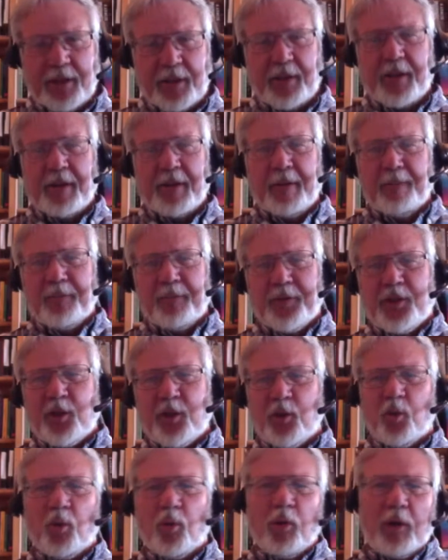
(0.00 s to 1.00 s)
Yeah.
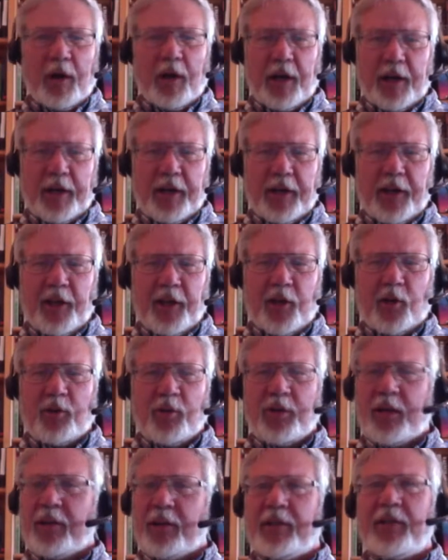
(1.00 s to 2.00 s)
To uh, you
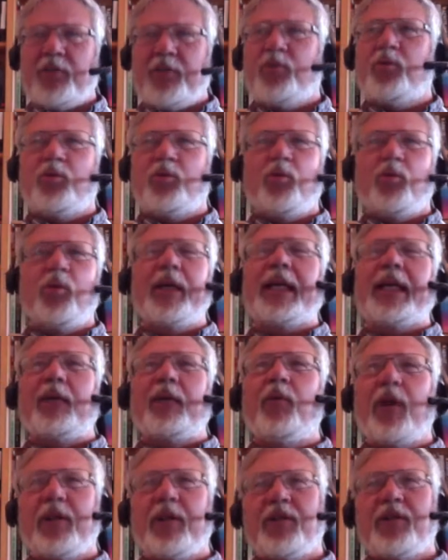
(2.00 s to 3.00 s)
know this was really
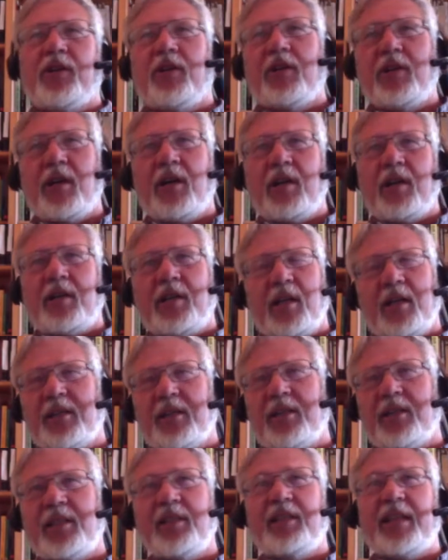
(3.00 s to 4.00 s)
what turned on
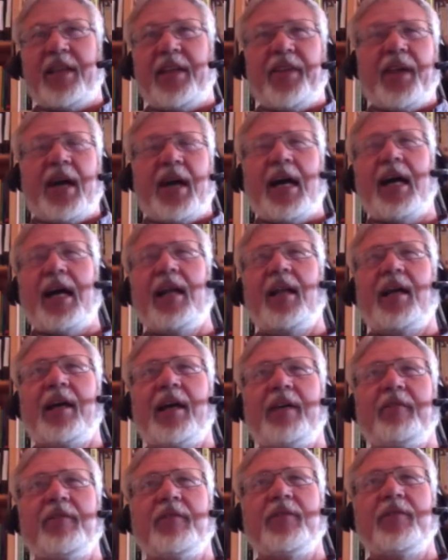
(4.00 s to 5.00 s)
Dulles. He said the highlight
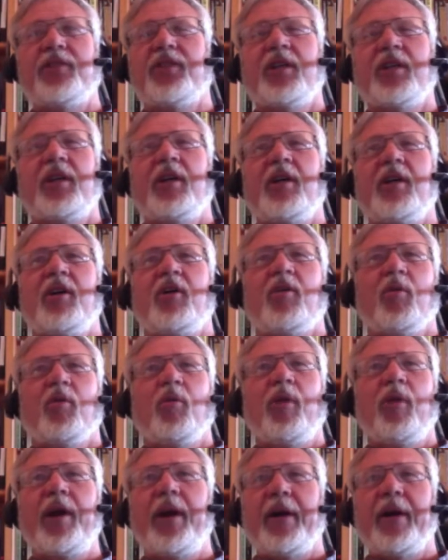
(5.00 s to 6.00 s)
of his
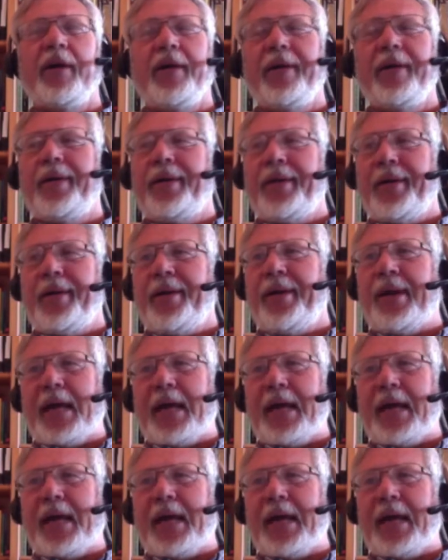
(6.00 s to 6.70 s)
career uh,